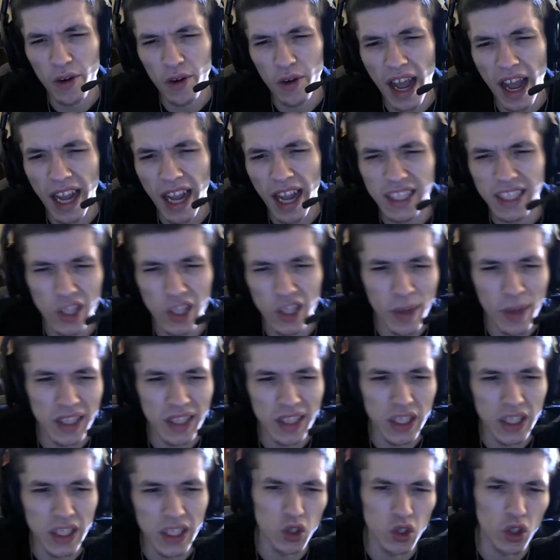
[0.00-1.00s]
I consider
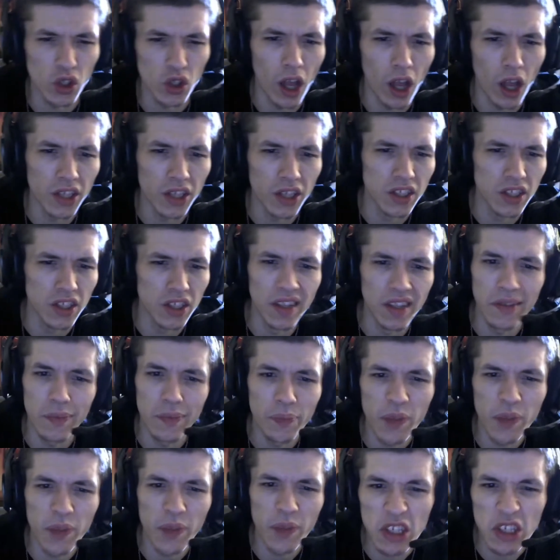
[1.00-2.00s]
myself just lost in it.
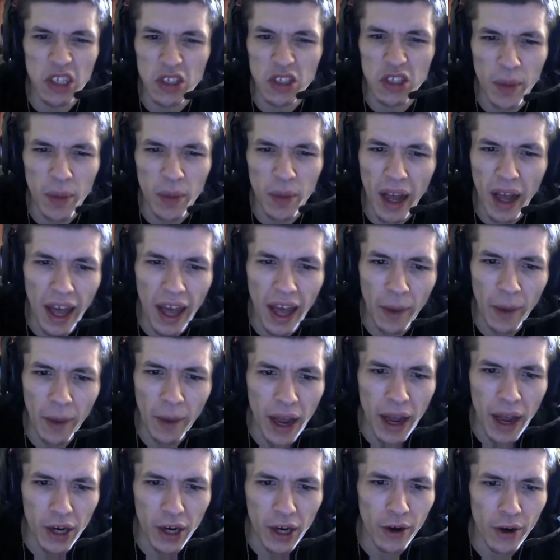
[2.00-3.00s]
I just. I'm not. I'm
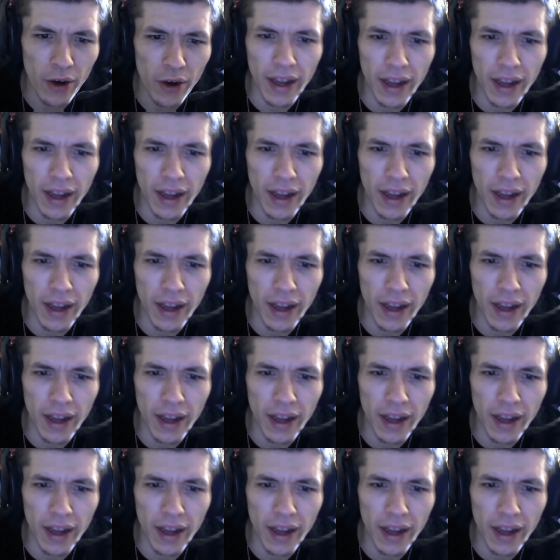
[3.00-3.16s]
not current. I